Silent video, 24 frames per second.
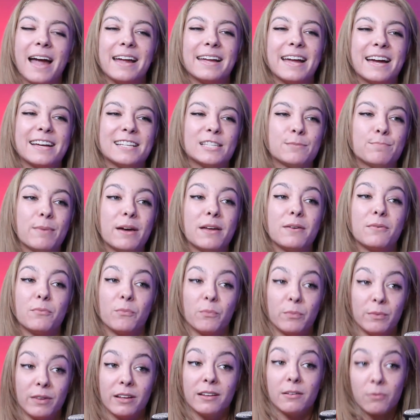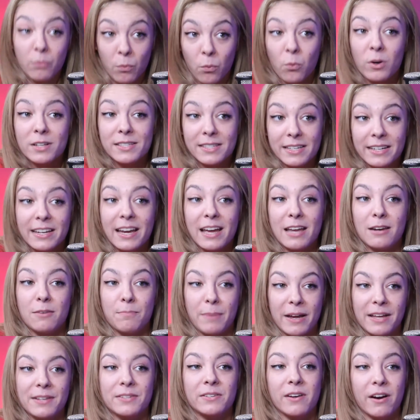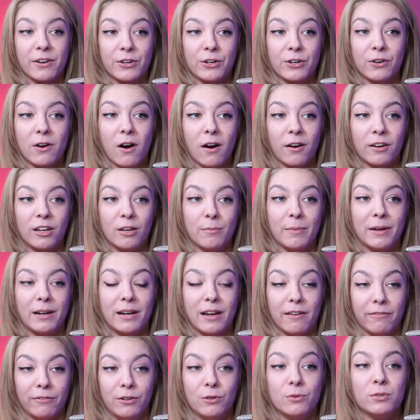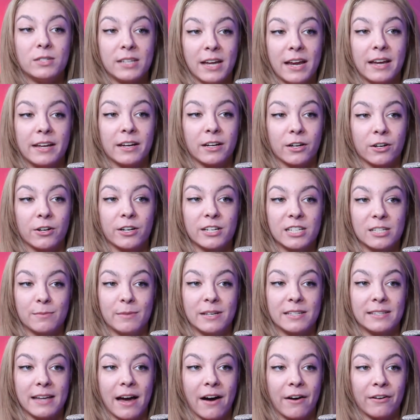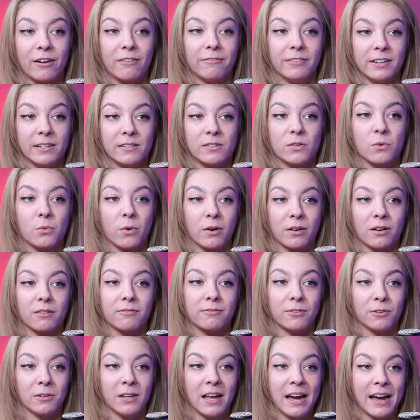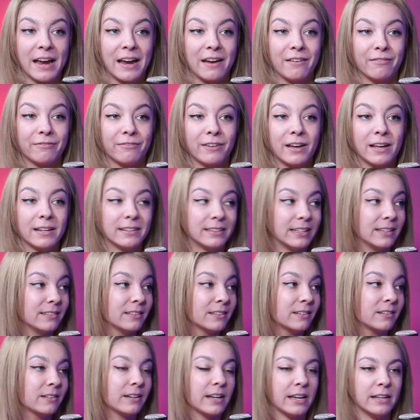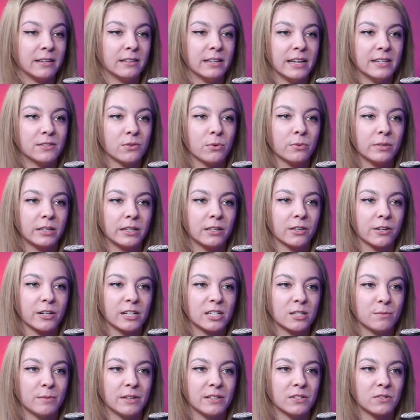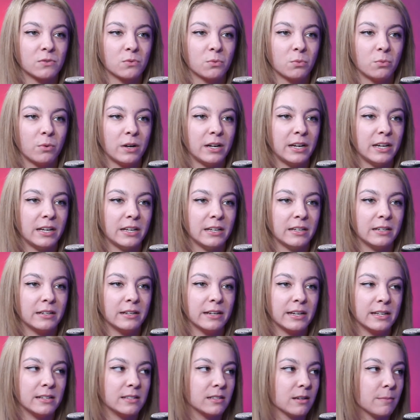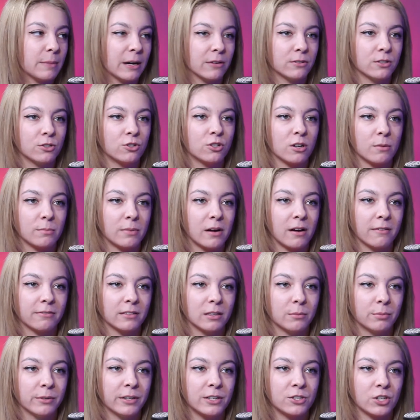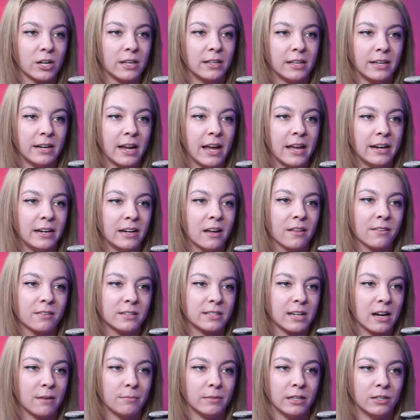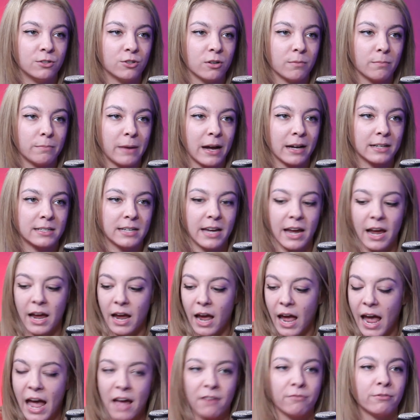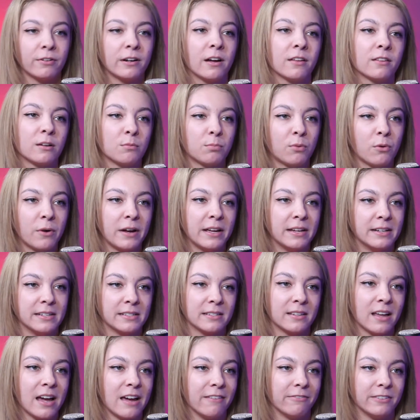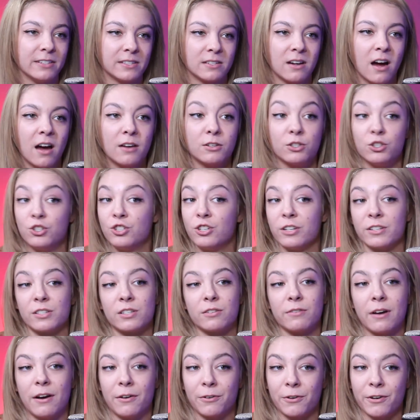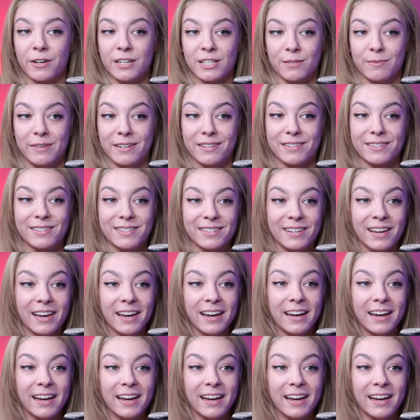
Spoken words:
I guess, but once again, based on your argument, if you take Christmas out of It's a Wonderful Life, mm-hmm. it's only Christmas when he is about to jump off the bridge, and then mm-hmm. any other time they jump back to every other point in his life. It's not just around Christmas.